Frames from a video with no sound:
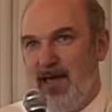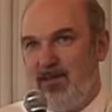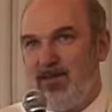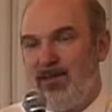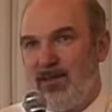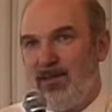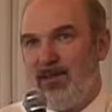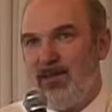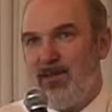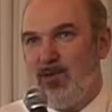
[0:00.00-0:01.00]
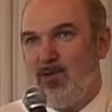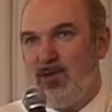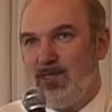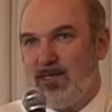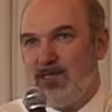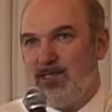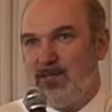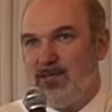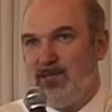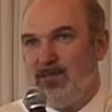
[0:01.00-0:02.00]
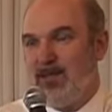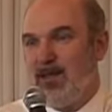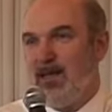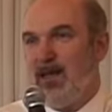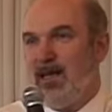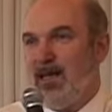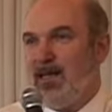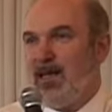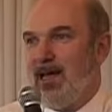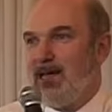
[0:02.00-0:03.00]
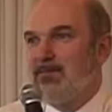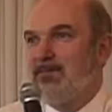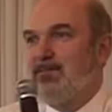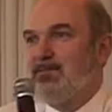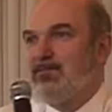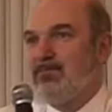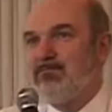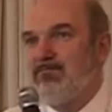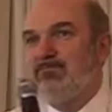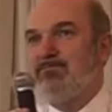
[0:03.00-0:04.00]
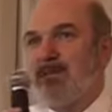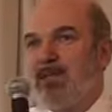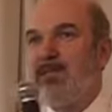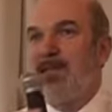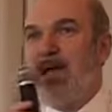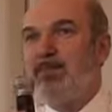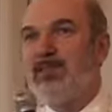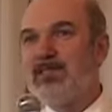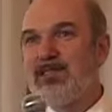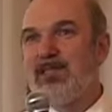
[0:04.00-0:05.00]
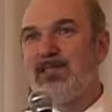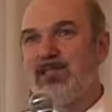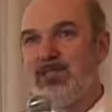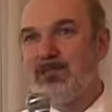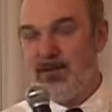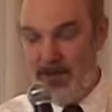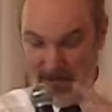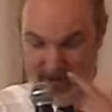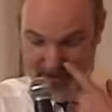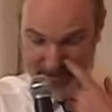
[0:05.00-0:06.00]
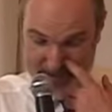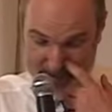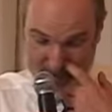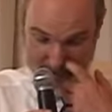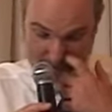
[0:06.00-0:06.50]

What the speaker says: everything we teach him. He can build up his leadership abilities,